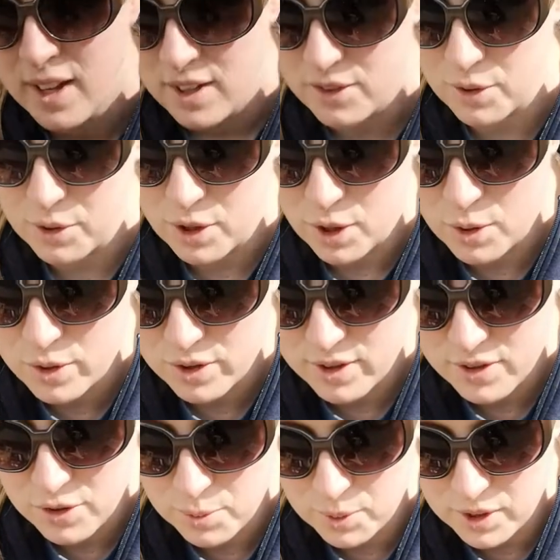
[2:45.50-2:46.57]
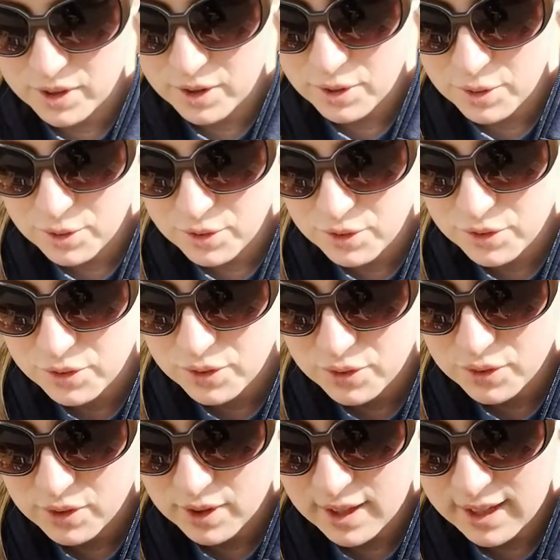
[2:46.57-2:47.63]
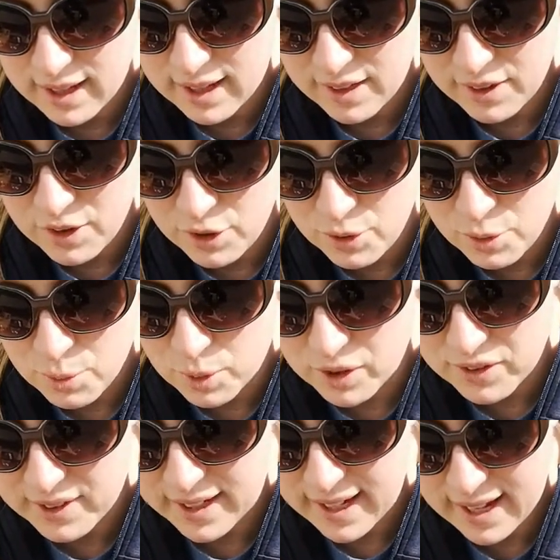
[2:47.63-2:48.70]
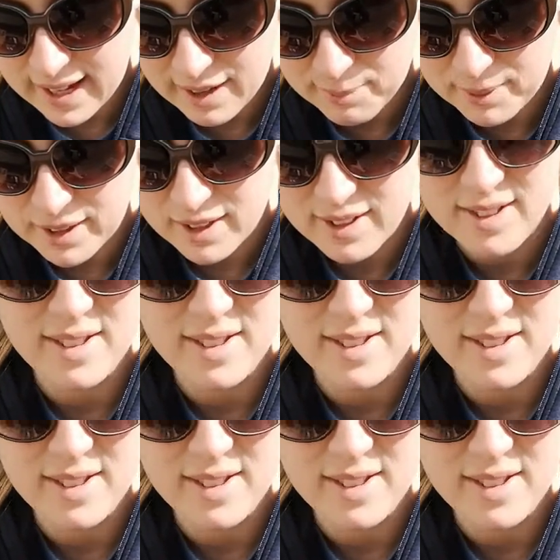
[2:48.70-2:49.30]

So coconut is one of those new ones they have because